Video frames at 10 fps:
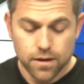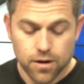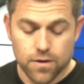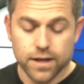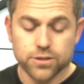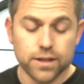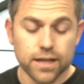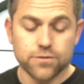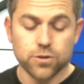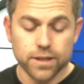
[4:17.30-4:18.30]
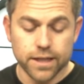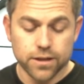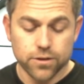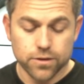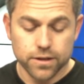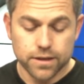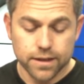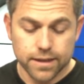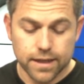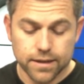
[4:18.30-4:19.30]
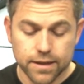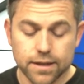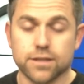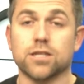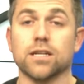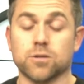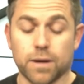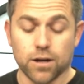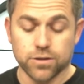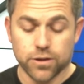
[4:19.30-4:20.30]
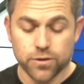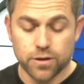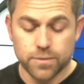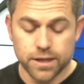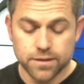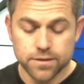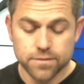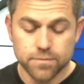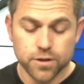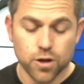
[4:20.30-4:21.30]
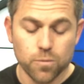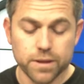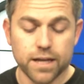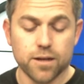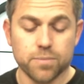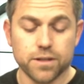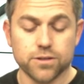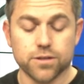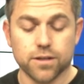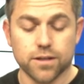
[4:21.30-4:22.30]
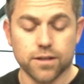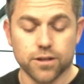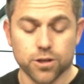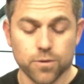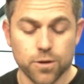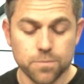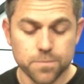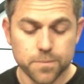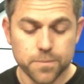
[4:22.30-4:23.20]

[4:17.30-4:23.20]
All right, so then it gives you a link. You're going to click that link. It expires in 30 minutes. Going to open that up in a Chrome